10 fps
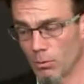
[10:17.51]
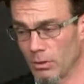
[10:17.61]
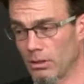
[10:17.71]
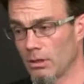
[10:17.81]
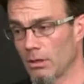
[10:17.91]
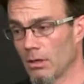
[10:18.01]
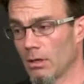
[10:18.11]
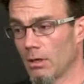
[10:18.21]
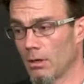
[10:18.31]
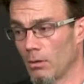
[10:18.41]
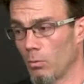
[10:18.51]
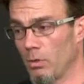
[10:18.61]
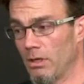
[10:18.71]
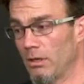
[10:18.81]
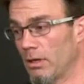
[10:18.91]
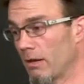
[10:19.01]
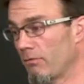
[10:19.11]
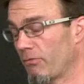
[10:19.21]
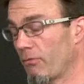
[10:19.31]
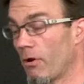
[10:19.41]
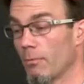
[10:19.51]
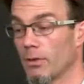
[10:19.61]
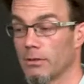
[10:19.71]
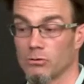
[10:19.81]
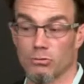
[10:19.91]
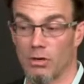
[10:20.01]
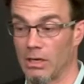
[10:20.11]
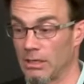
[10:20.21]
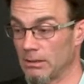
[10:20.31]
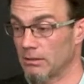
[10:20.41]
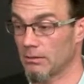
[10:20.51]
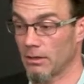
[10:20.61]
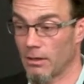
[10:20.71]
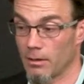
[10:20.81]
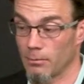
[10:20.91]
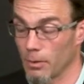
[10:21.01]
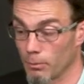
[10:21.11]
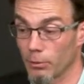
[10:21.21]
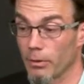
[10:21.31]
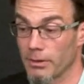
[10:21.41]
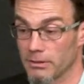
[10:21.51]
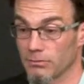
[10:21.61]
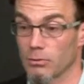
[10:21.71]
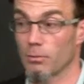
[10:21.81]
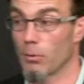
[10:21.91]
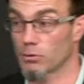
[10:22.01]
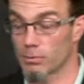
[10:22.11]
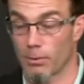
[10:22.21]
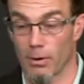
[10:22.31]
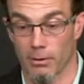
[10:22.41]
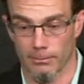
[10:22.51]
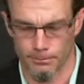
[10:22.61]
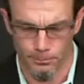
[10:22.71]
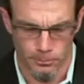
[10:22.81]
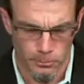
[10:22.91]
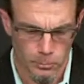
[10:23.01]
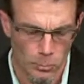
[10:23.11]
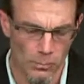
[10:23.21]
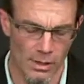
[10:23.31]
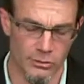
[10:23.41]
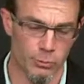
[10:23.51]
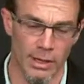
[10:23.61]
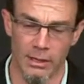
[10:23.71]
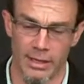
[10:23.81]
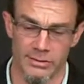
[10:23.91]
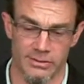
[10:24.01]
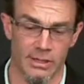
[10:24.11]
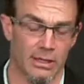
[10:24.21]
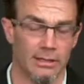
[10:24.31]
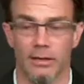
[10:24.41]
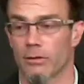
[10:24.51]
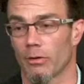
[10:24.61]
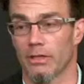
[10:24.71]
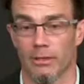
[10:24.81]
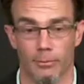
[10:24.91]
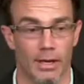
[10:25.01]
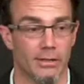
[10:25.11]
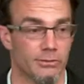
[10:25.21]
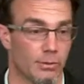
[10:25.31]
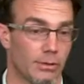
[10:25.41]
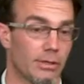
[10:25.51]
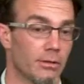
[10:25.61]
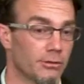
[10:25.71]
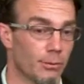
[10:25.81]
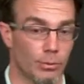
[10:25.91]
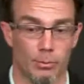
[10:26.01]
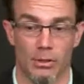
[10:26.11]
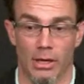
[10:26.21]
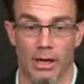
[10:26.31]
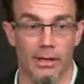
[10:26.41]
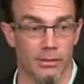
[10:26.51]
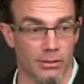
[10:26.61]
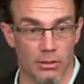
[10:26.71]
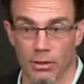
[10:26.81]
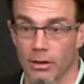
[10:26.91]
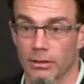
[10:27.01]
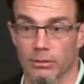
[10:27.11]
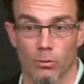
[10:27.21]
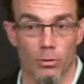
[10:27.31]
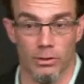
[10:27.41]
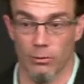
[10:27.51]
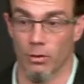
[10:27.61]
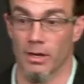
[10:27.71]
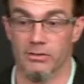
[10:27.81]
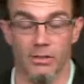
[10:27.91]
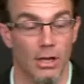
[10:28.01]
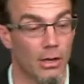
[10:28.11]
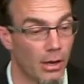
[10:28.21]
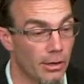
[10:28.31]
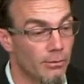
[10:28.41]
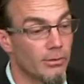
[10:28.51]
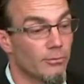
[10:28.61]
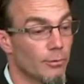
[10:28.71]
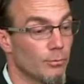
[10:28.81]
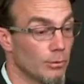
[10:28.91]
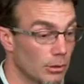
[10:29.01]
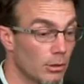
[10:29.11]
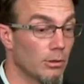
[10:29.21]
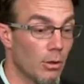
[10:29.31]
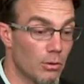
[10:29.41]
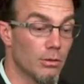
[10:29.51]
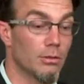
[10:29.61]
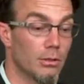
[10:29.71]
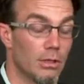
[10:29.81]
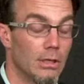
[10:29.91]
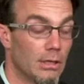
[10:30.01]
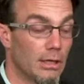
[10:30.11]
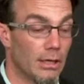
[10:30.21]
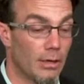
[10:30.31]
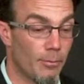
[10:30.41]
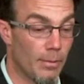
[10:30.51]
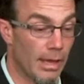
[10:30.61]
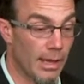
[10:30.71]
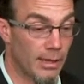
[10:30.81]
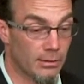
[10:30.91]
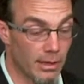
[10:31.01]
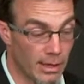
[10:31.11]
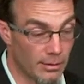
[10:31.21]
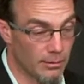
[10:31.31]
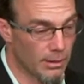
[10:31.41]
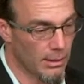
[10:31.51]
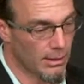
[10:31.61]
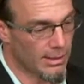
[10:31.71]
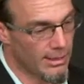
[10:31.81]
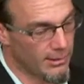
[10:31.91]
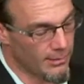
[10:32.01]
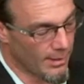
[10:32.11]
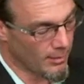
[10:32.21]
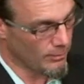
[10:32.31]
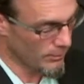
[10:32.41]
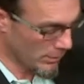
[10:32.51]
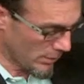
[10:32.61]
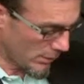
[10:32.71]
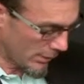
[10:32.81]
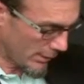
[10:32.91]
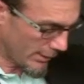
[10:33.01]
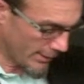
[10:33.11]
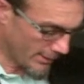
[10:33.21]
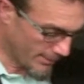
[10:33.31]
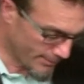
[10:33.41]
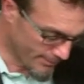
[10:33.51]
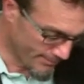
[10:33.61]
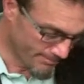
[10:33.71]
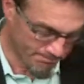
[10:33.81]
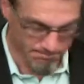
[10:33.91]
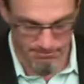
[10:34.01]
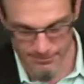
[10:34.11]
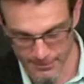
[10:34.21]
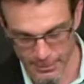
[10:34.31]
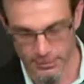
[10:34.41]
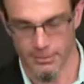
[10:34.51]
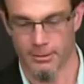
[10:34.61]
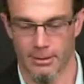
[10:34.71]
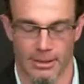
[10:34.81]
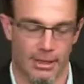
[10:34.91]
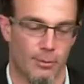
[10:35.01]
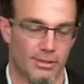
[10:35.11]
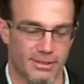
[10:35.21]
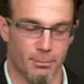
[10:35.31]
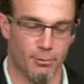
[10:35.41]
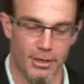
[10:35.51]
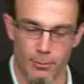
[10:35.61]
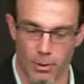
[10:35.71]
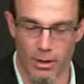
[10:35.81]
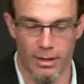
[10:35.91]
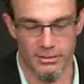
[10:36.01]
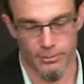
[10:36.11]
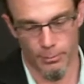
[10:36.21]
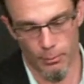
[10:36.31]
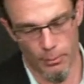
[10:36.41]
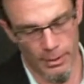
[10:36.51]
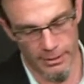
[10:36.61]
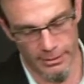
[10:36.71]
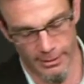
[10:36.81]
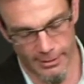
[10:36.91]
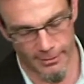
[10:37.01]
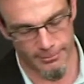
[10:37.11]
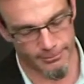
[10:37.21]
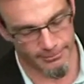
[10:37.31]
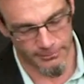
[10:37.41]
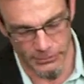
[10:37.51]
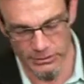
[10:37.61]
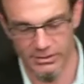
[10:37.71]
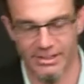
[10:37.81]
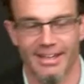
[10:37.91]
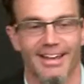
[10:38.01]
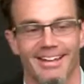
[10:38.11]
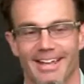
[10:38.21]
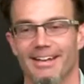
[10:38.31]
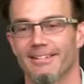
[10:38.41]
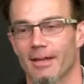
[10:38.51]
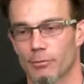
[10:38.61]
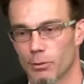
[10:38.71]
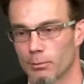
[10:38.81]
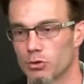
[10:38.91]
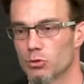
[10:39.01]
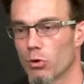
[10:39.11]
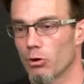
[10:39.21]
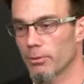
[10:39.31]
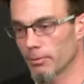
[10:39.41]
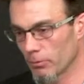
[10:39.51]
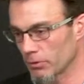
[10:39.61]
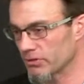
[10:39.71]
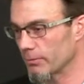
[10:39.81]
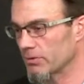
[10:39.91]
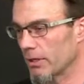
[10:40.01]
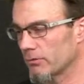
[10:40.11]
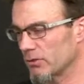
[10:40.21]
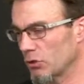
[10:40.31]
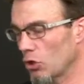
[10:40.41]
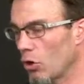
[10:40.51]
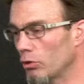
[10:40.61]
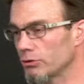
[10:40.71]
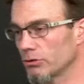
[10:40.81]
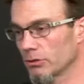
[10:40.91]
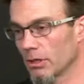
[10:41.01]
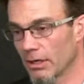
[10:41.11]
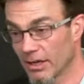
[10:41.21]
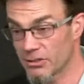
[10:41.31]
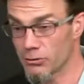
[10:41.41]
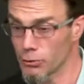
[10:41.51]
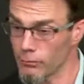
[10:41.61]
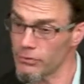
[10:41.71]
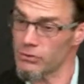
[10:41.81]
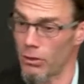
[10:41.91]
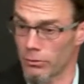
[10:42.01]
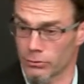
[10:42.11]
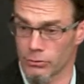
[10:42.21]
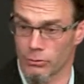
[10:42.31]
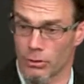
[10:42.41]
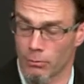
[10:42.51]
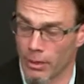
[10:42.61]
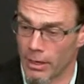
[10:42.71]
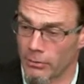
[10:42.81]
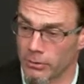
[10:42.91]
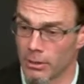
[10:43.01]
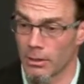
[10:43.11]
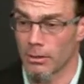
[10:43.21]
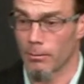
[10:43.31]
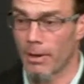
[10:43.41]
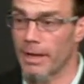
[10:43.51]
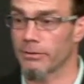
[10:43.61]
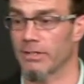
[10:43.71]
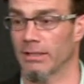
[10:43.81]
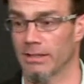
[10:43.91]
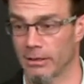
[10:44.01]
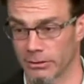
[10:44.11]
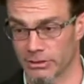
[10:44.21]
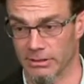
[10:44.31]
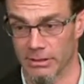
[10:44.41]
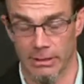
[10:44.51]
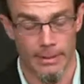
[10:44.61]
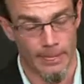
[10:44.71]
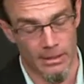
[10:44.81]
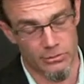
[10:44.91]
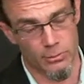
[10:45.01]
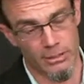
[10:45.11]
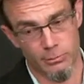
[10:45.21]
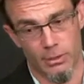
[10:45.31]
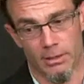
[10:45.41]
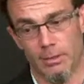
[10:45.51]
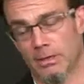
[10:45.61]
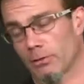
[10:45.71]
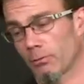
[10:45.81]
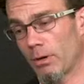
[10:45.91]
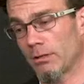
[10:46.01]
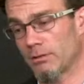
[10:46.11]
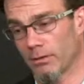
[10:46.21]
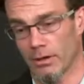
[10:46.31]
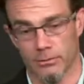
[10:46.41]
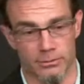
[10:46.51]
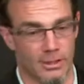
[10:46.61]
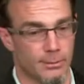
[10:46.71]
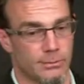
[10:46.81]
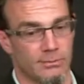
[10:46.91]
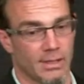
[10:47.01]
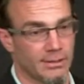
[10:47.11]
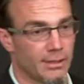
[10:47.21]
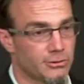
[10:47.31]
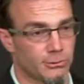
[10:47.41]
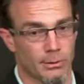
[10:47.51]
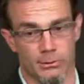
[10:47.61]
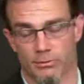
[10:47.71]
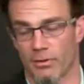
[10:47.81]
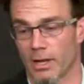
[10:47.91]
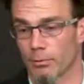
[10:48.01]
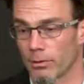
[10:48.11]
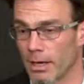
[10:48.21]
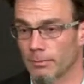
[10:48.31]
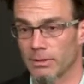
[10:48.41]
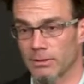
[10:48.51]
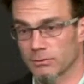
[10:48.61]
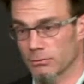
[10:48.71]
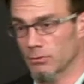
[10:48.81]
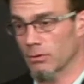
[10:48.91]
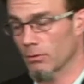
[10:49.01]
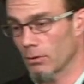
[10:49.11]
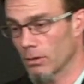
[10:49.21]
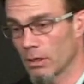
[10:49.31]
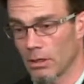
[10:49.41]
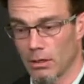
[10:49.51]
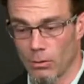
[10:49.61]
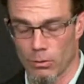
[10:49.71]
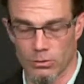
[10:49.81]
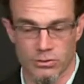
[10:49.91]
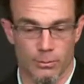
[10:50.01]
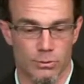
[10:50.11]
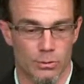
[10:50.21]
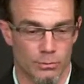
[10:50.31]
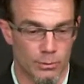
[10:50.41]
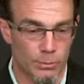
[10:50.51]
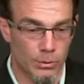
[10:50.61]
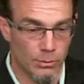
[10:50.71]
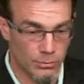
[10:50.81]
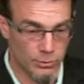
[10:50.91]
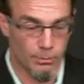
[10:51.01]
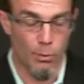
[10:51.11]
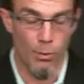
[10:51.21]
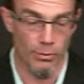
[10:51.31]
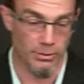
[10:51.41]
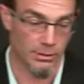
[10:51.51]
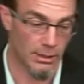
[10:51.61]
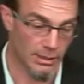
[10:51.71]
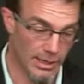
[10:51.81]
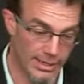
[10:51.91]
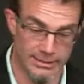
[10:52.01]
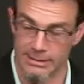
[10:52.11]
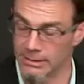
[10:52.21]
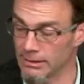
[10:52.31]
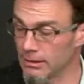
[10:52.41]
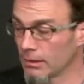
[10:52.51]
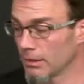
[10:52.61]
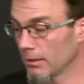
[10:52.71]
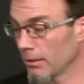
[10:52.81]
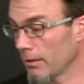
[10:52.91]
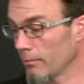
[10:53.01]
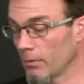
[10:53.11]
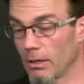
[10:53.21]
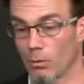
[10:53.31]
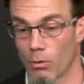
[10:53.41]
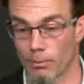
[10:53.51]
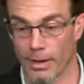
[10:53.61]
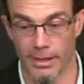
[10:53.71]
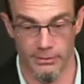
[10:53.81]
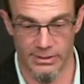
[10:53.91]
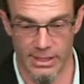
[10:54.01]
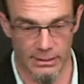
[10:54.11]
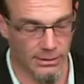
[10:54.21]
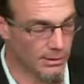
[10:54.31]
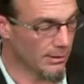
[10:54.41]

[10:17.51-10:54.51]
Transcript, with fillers: We we have pharma trained um, employees for the most part as well as a lot of the great young minds around here at WPI and Clark and Holy Cross, hiring from local um, and, and getting them, uh, I don't want to say brainwashed, but um, just getting them to absorb and immerse themselves in the culture, a service culture around biotechnology. And so that's where I make a thread to other types of technologies, whether it's fiber optics or, or, or some sort of computer support IT um, or biotech.